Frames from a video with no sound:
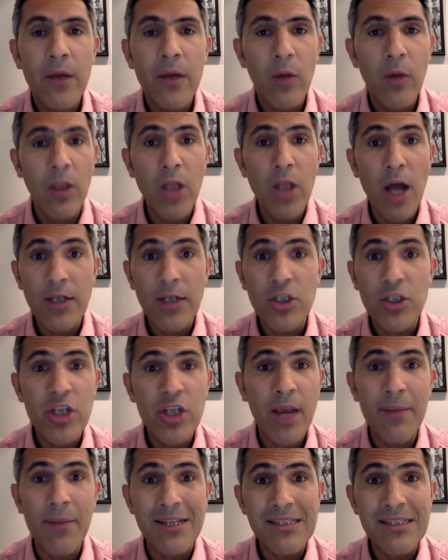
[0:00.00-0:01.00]
Well, look,
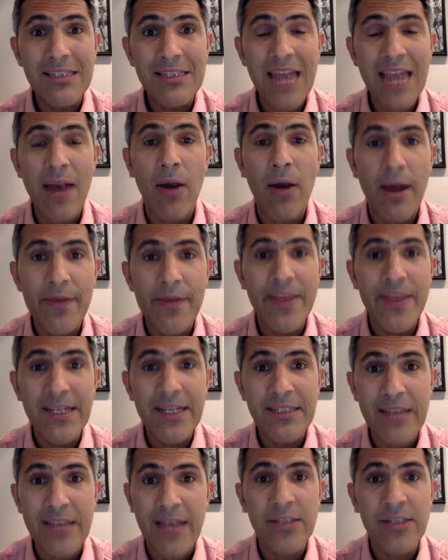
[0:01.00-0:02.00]
Jim and Sarah, in
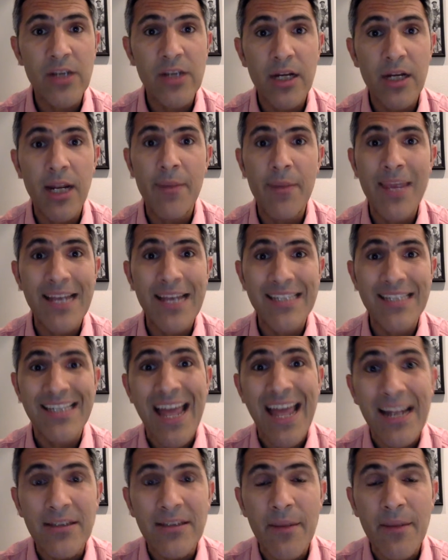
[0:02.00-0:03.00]
this case, are going to be
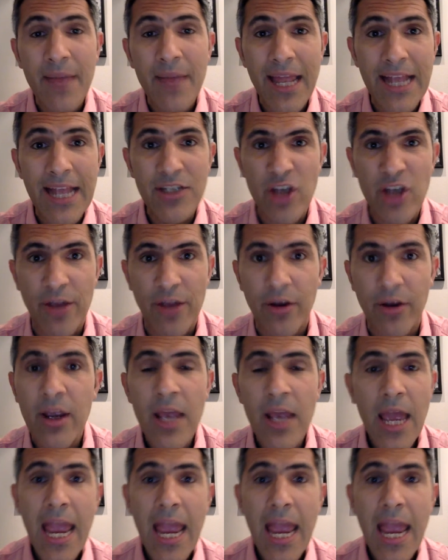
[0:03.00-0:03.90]
excited to meet each other.